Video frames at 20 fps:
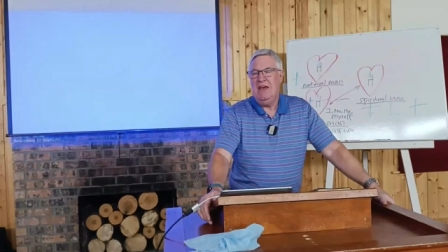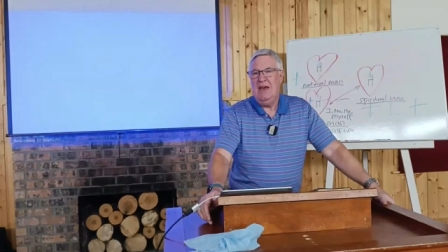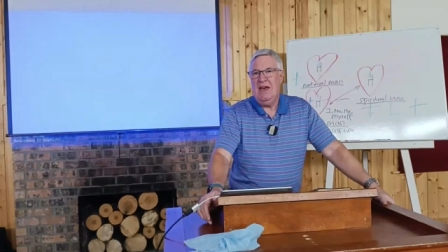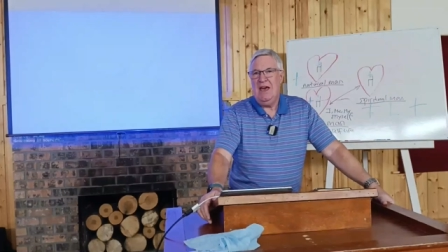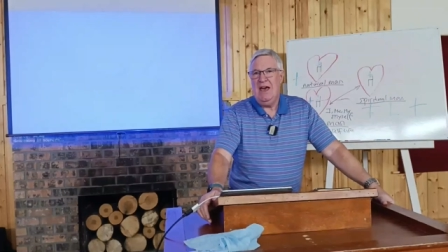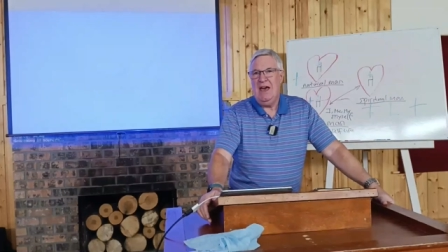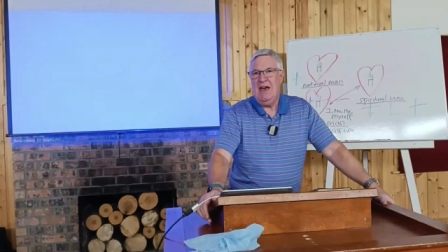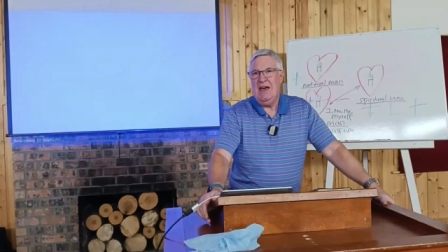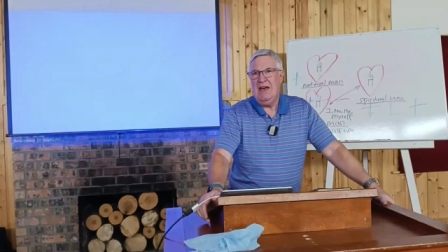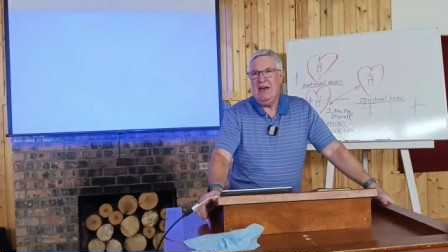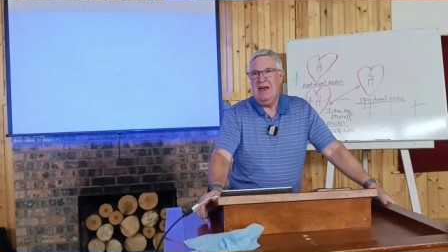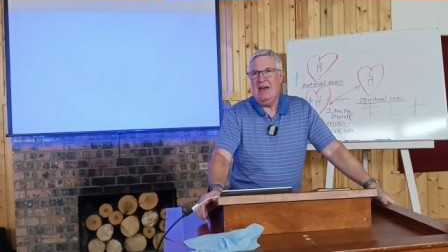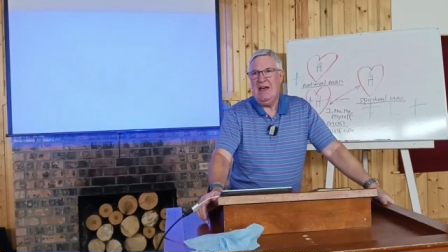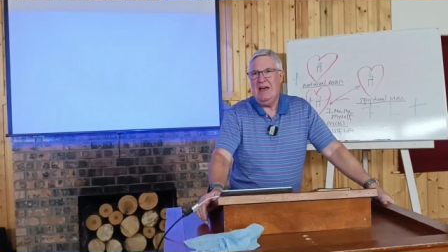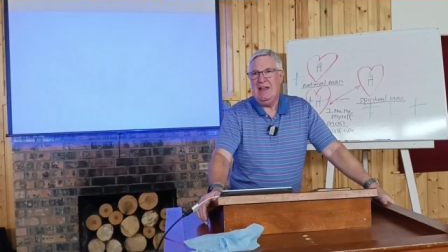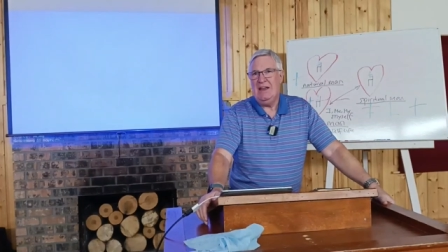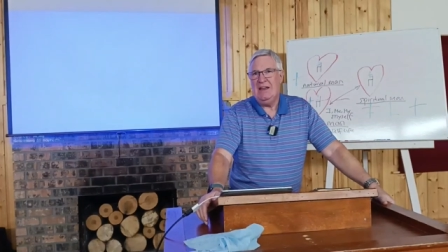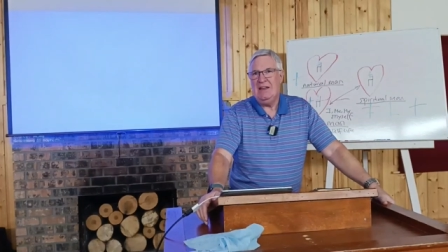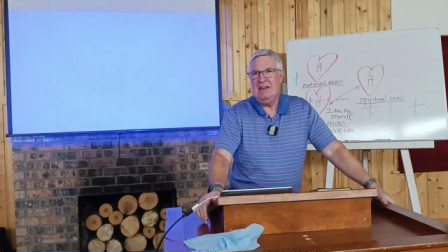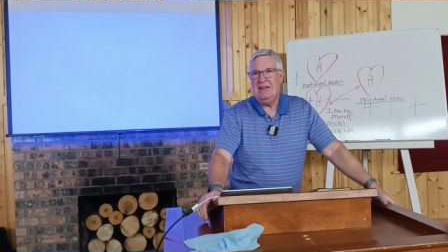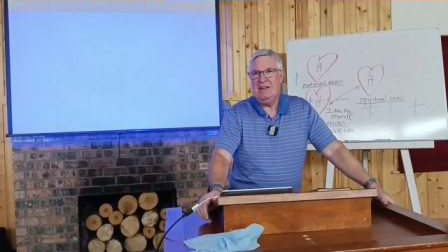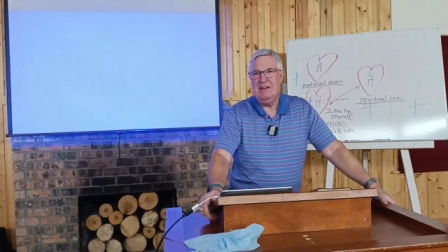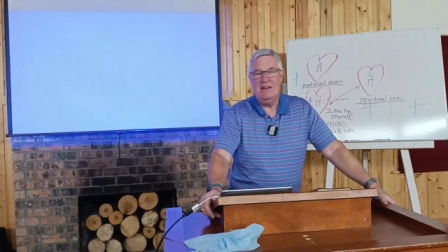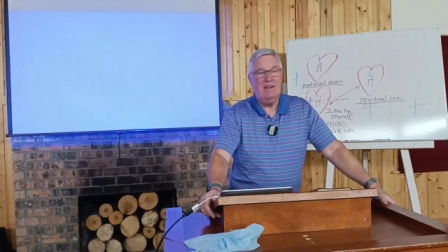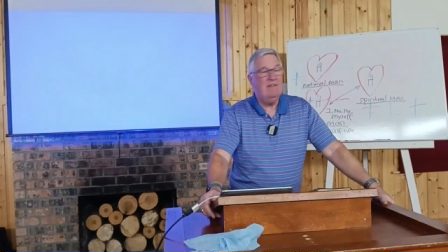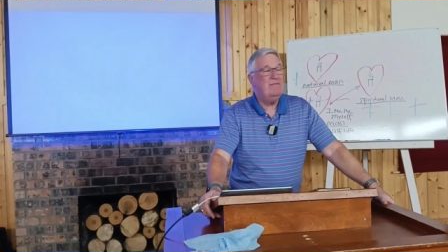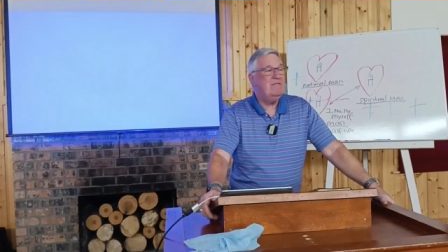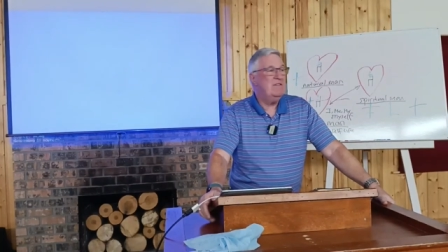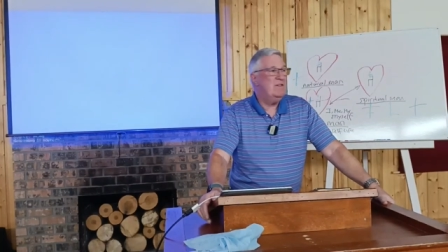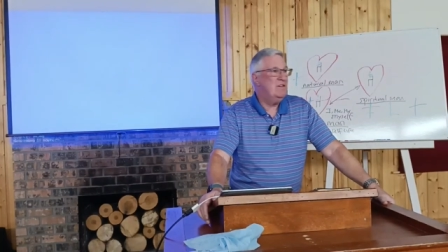uh, and
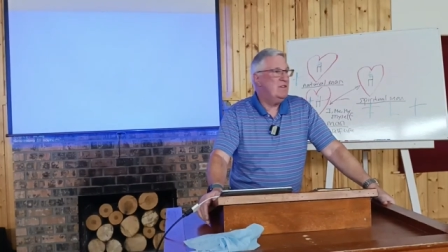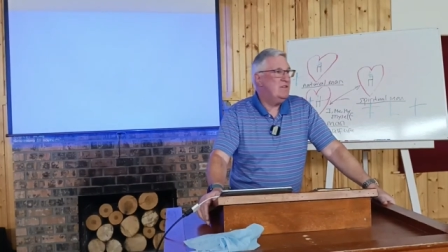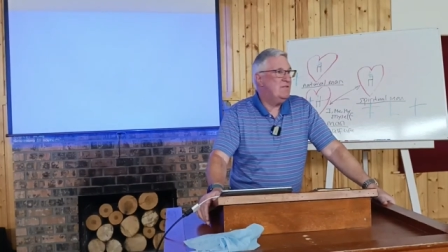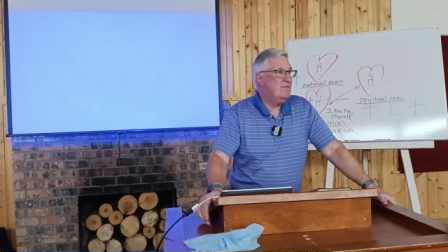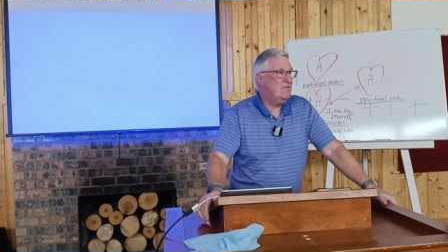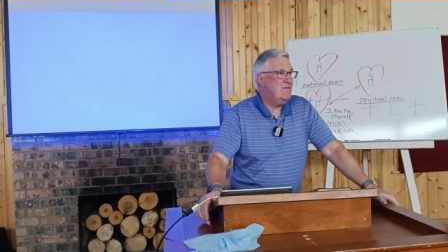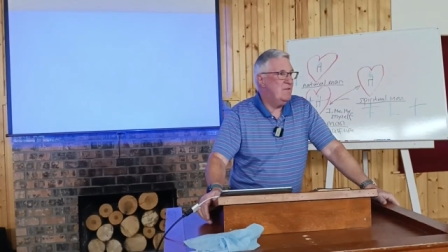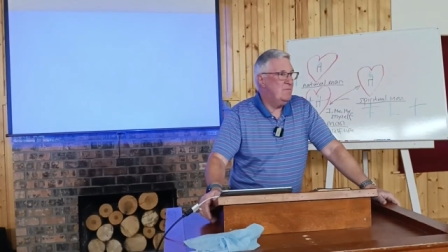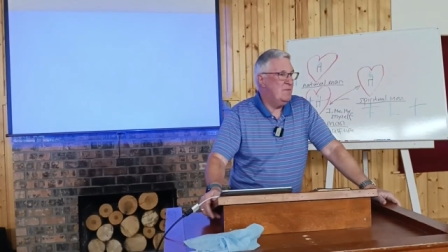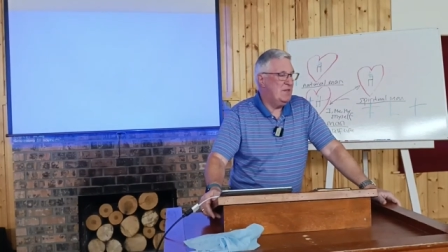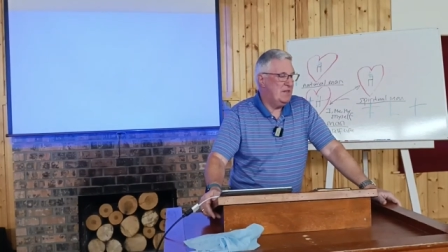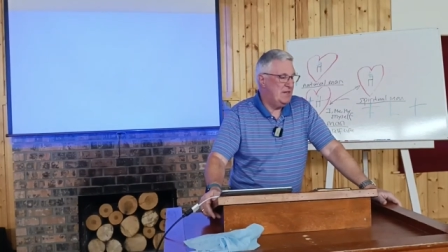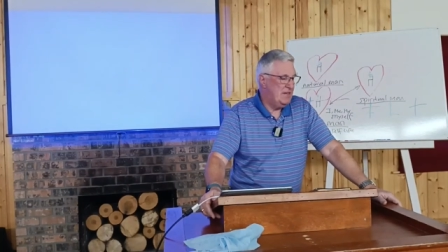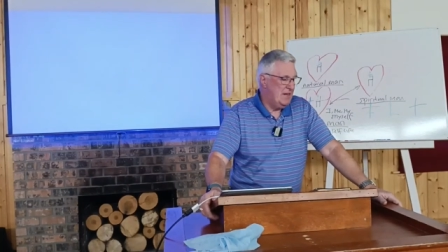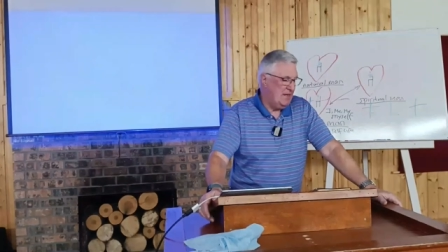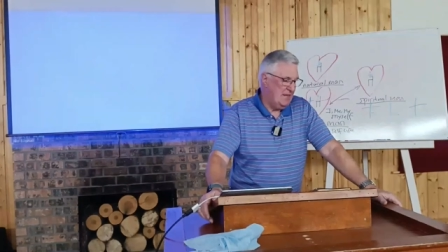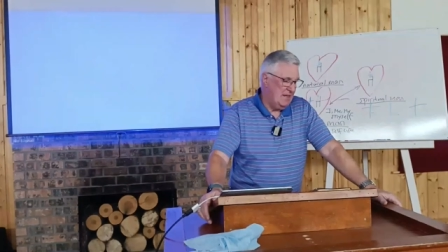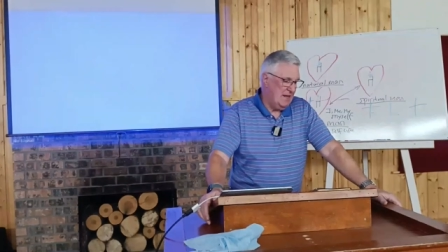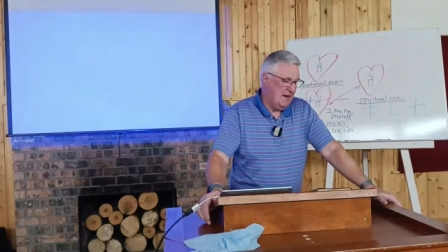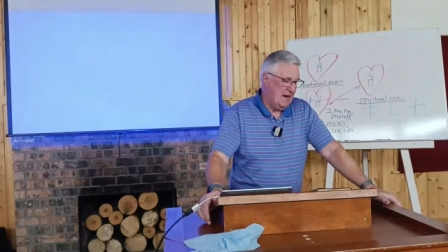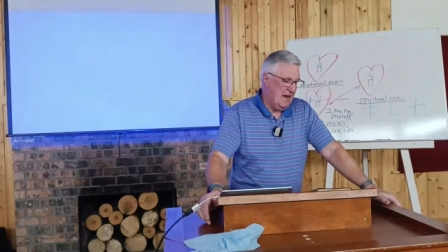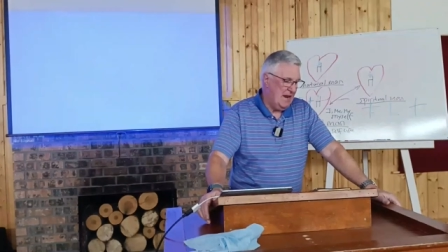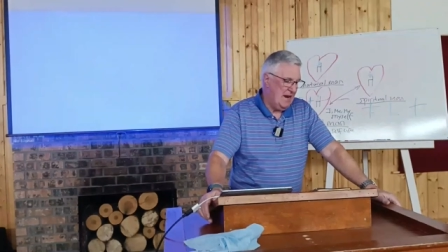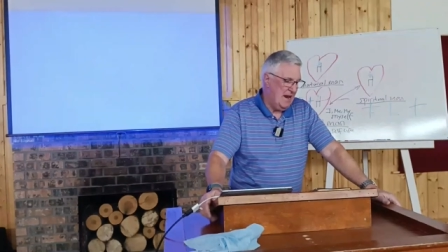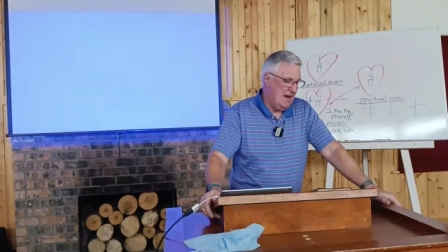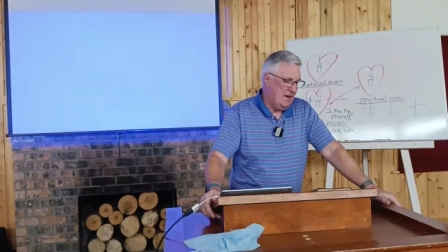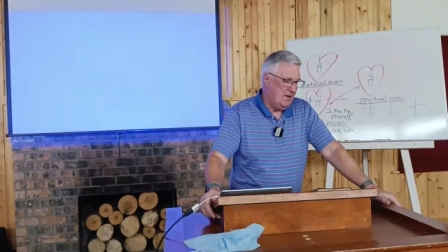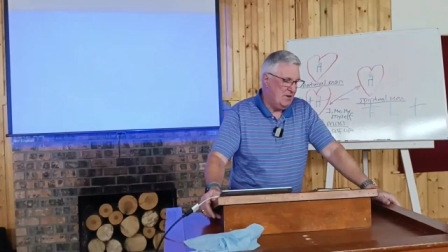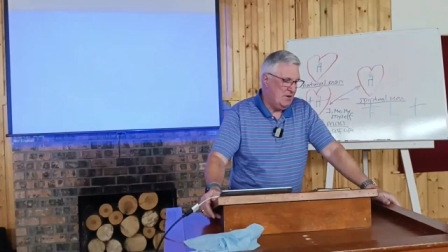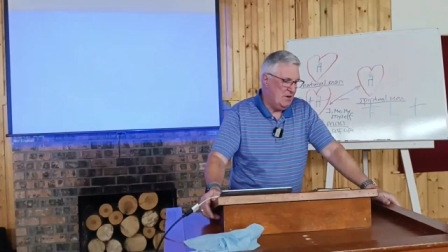deliverance from the sin that had
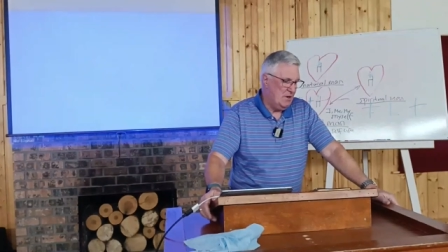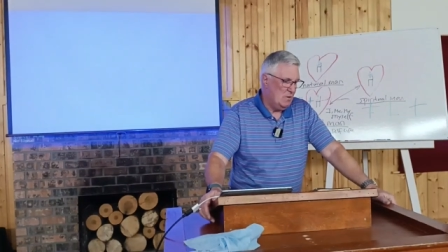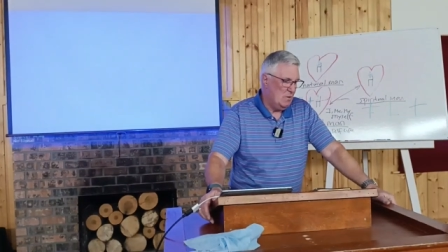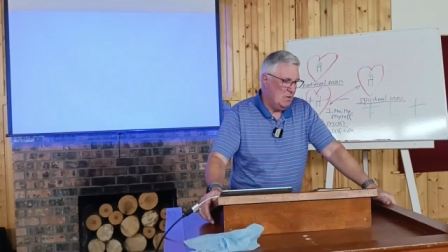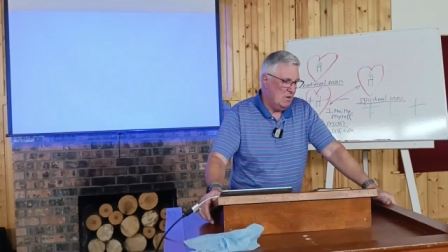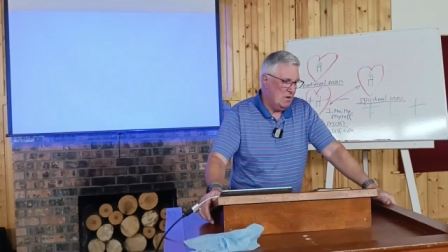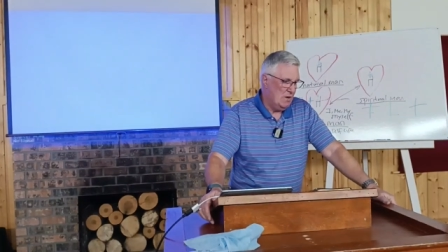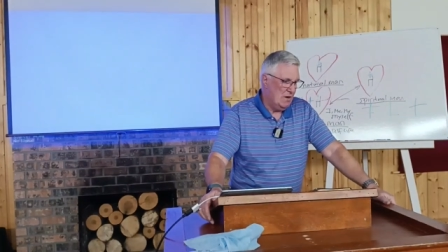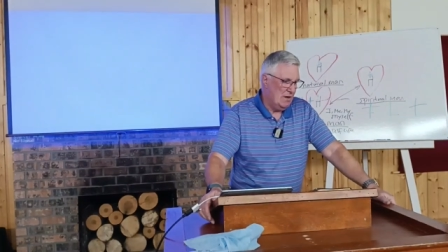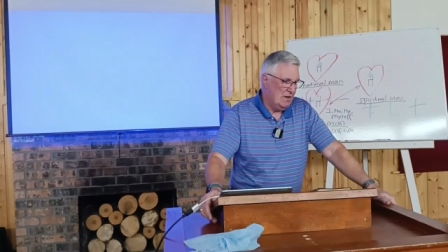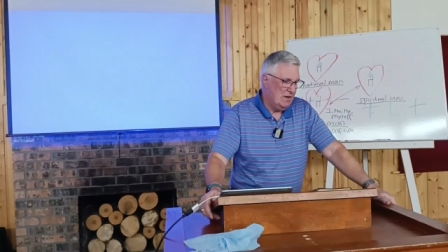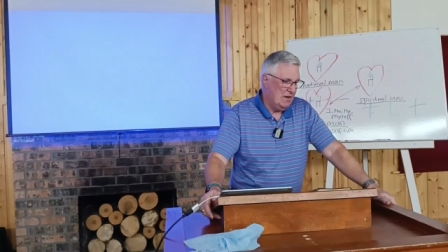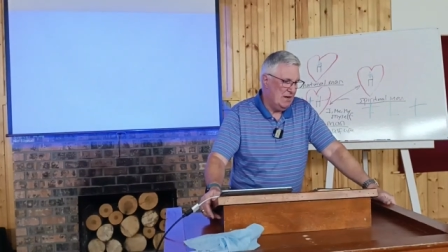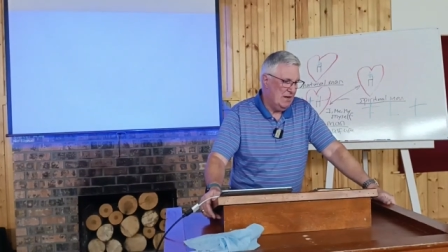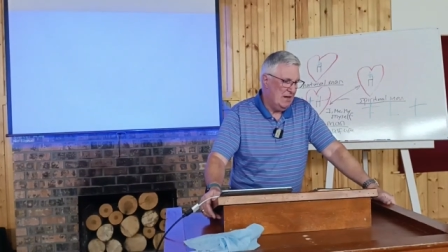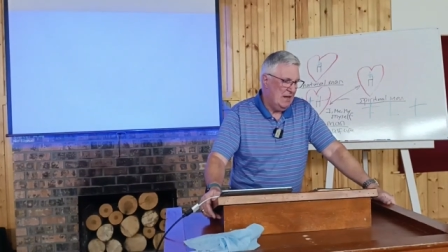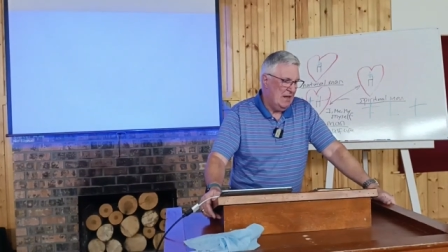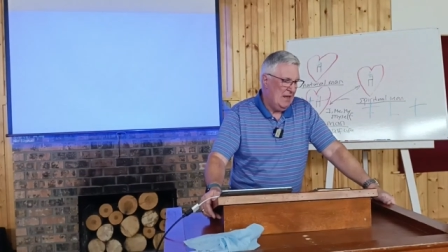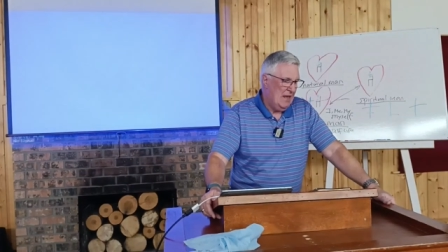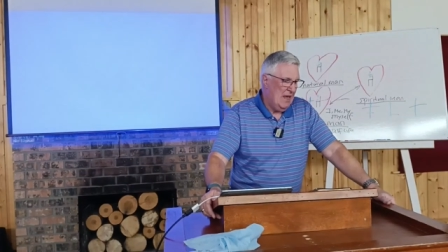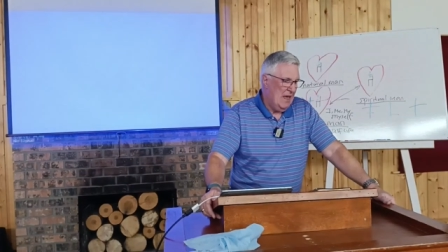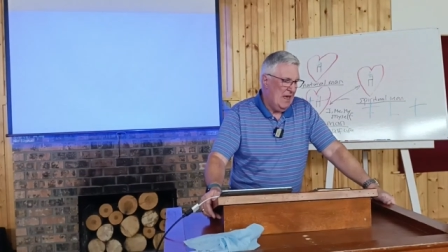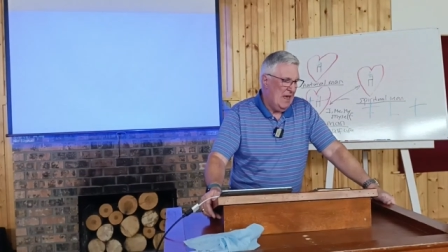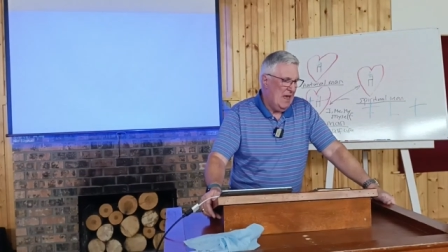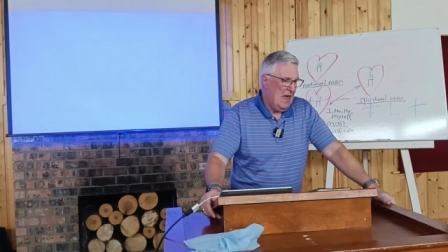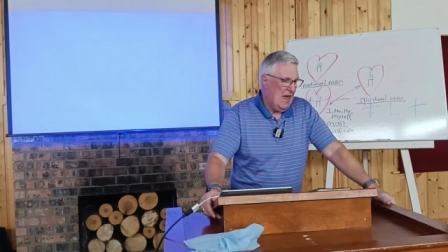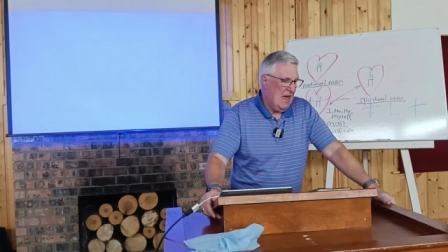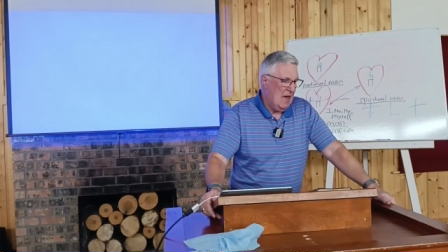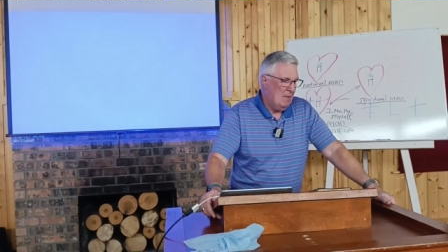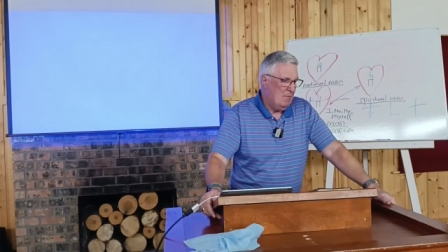entered the world,
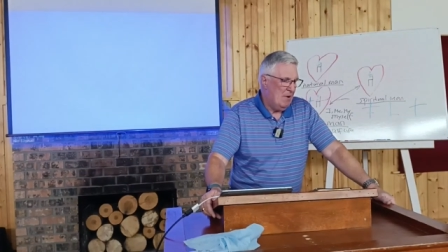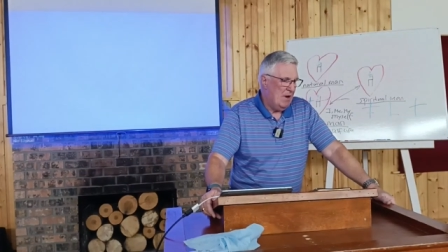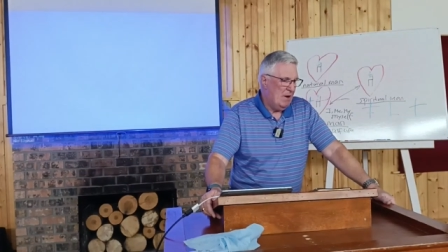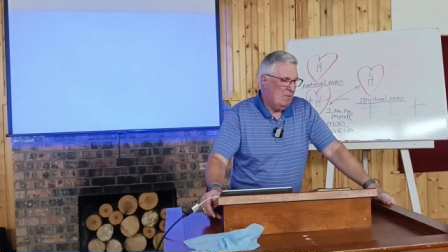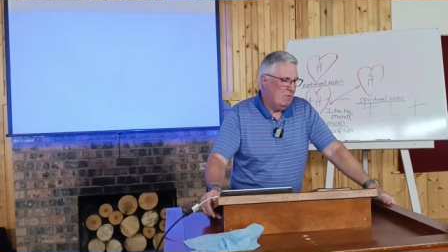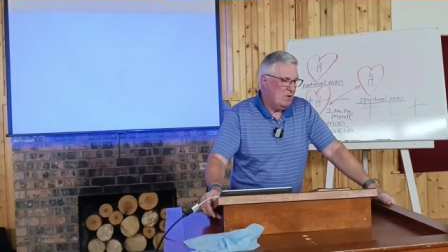uh, but